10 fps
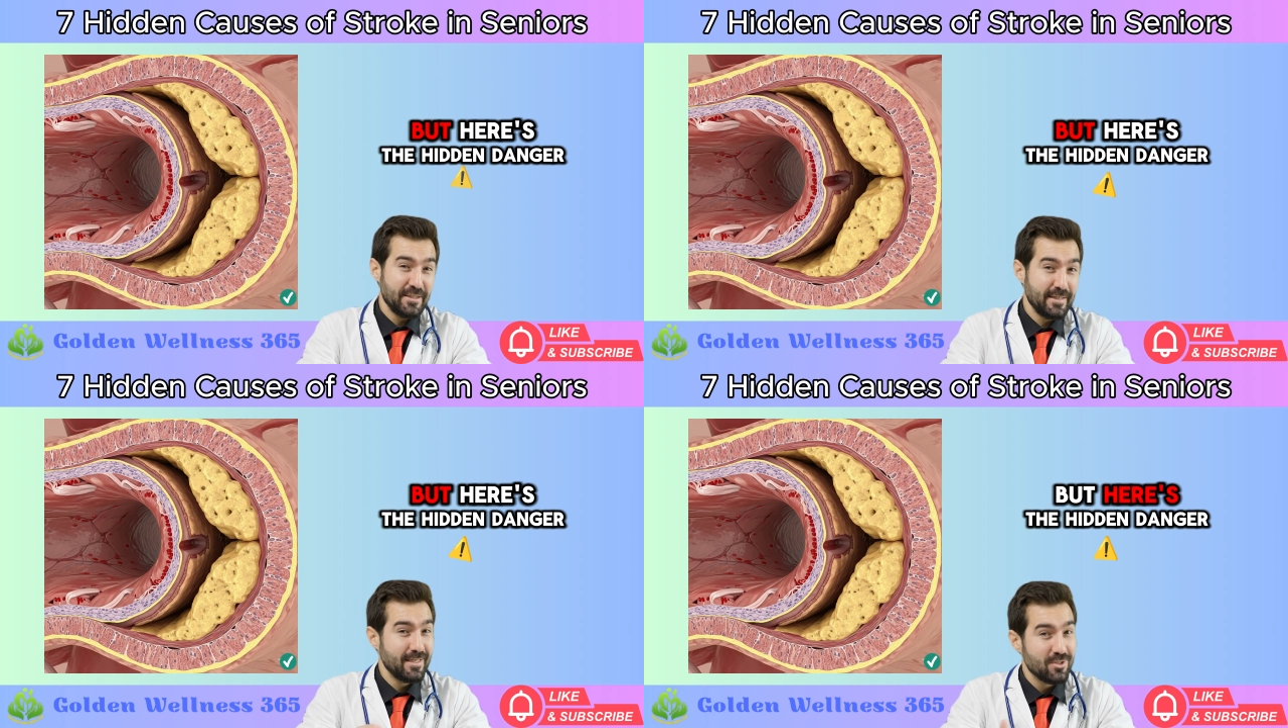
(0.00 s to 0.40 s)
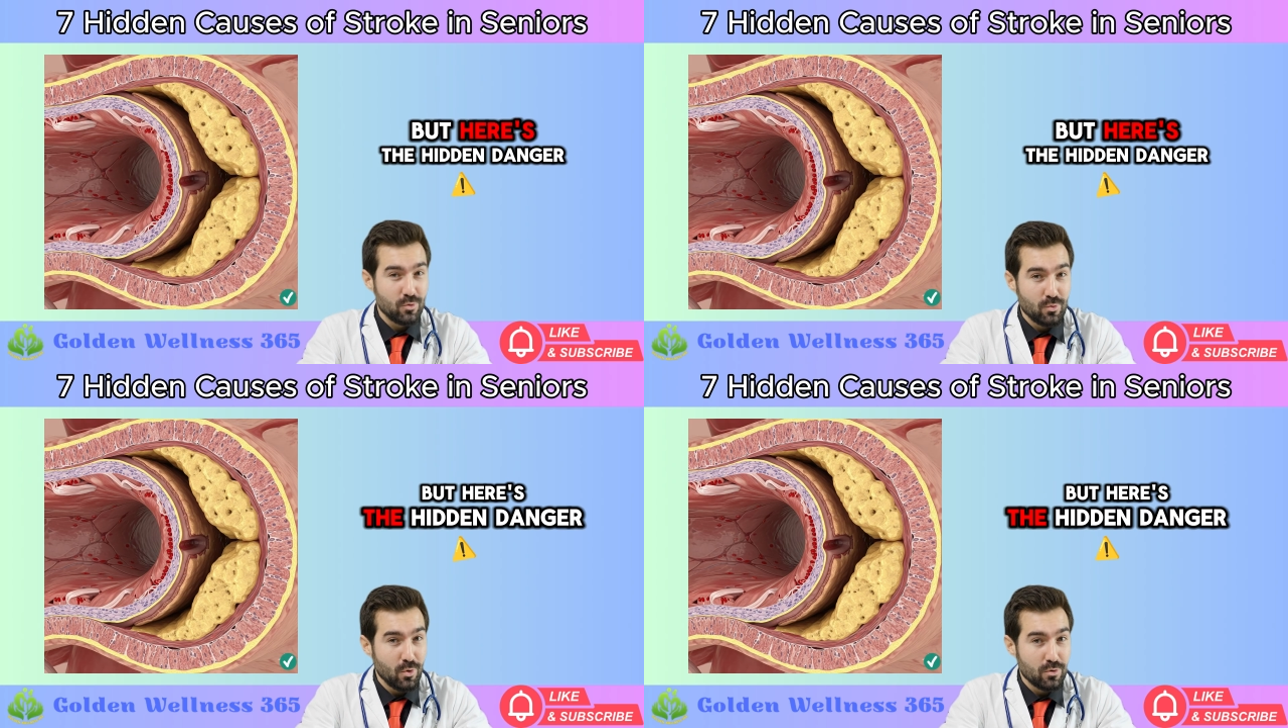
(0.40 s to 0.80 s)
But
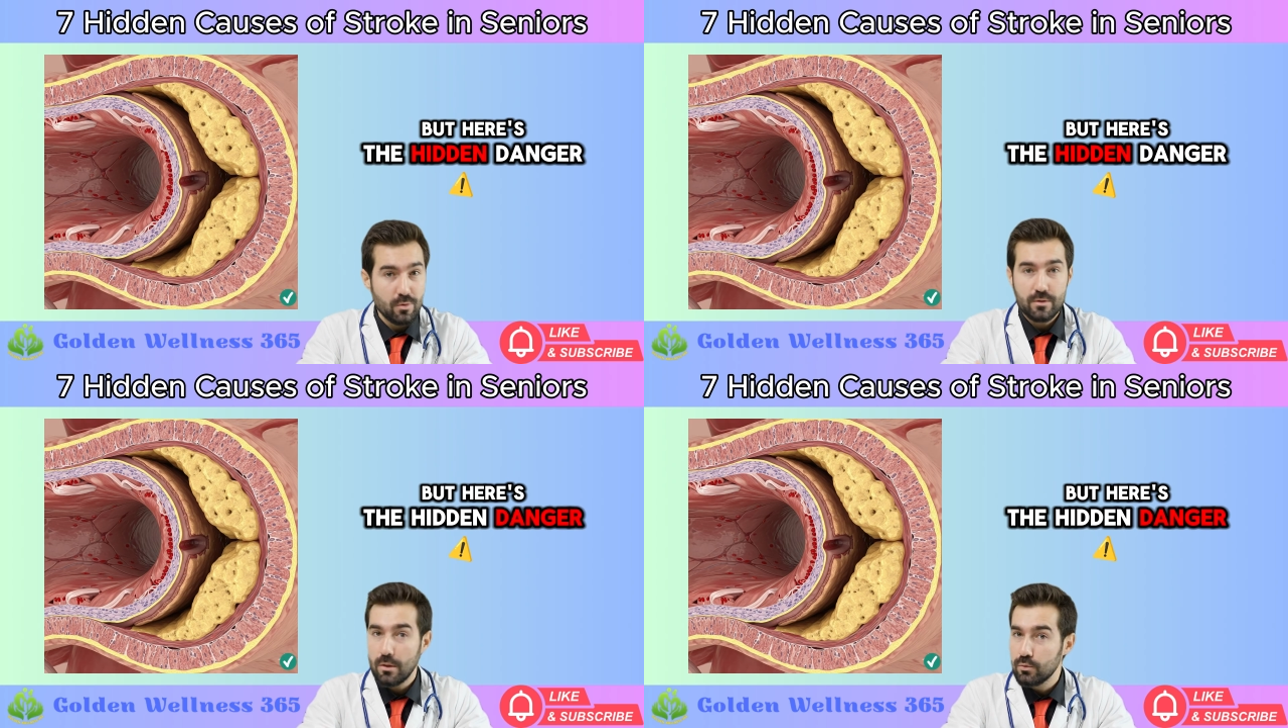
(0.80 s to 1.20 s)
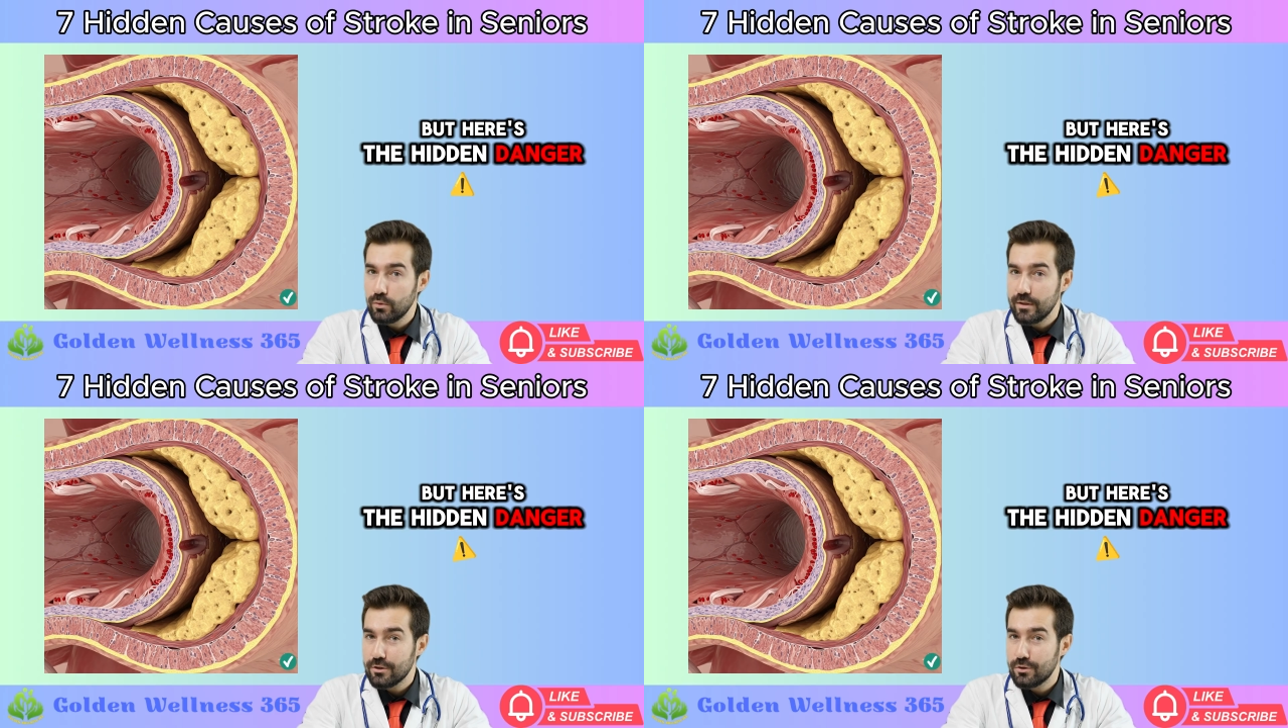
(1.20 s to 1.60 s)
here's the hidden
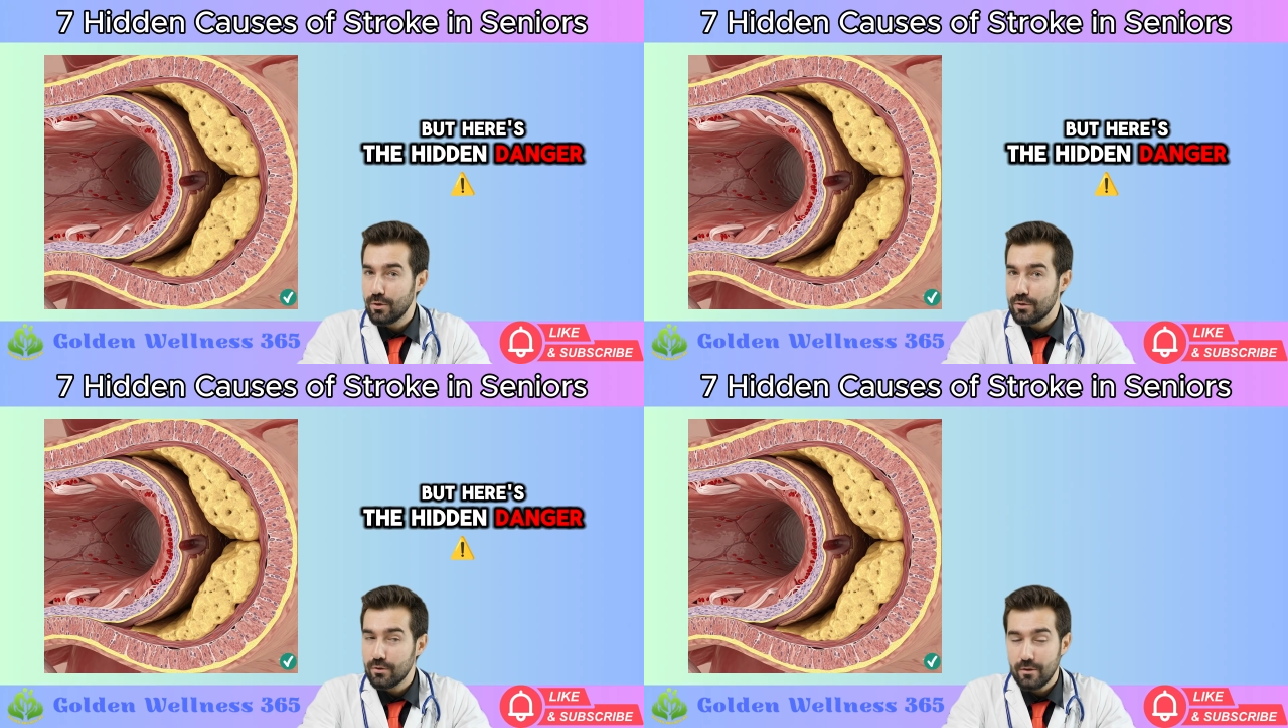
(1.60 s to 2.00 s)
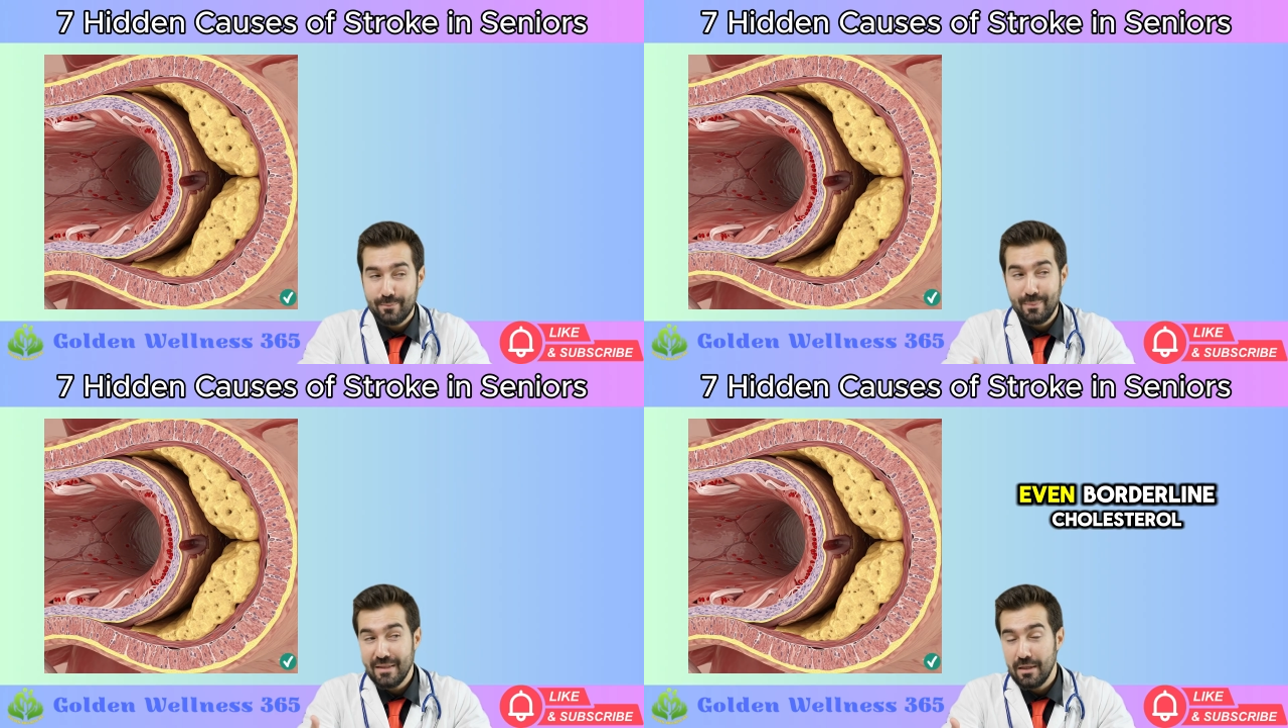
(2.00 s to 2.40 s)
danger.
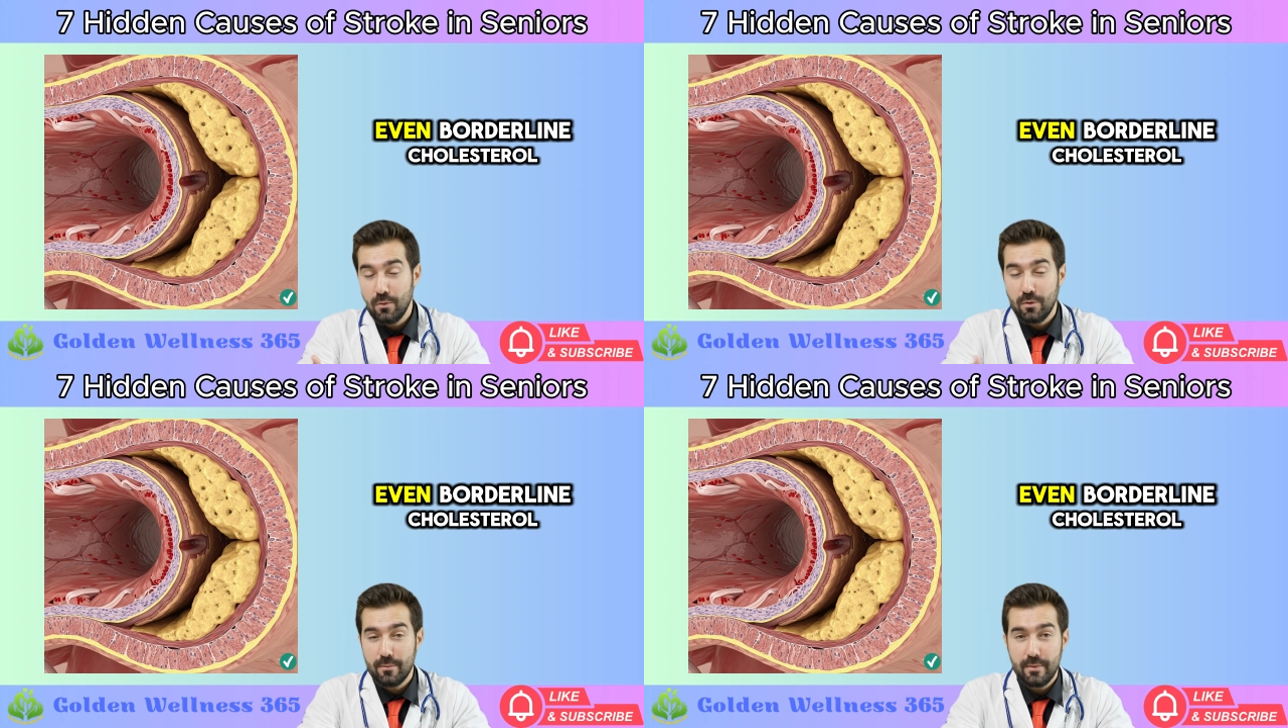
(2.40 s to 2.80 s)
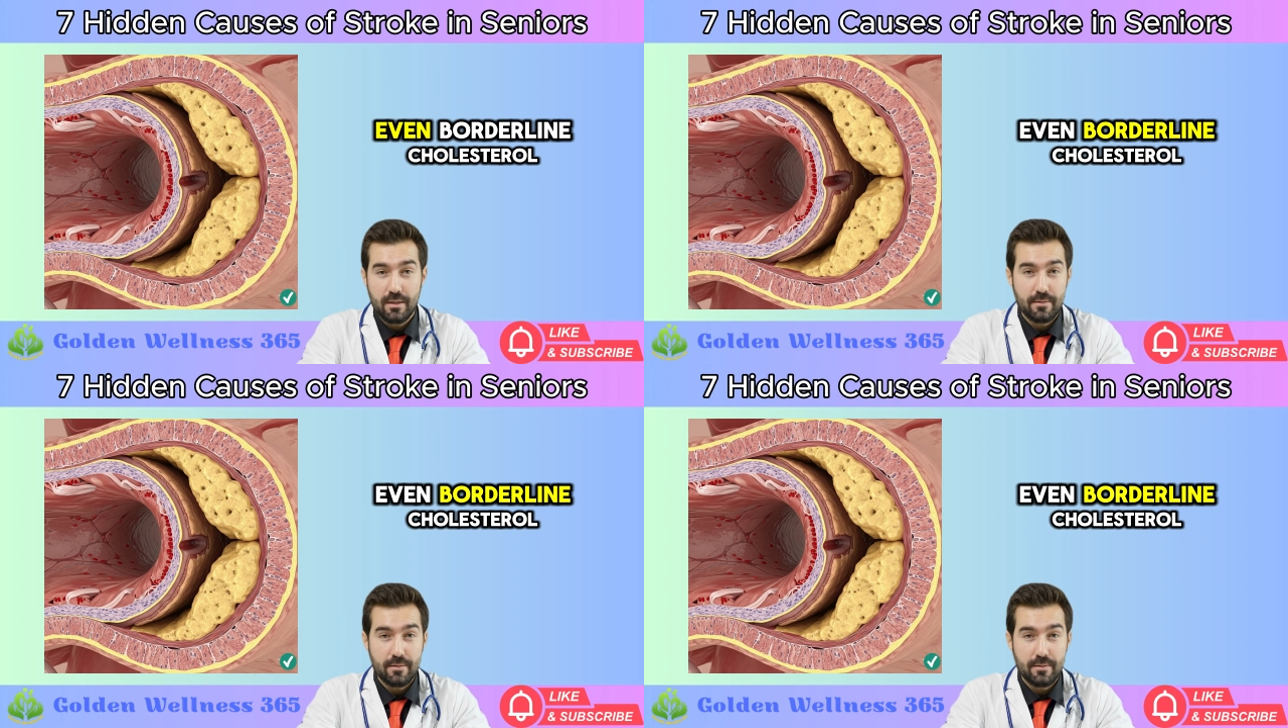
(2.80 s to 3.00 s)
Even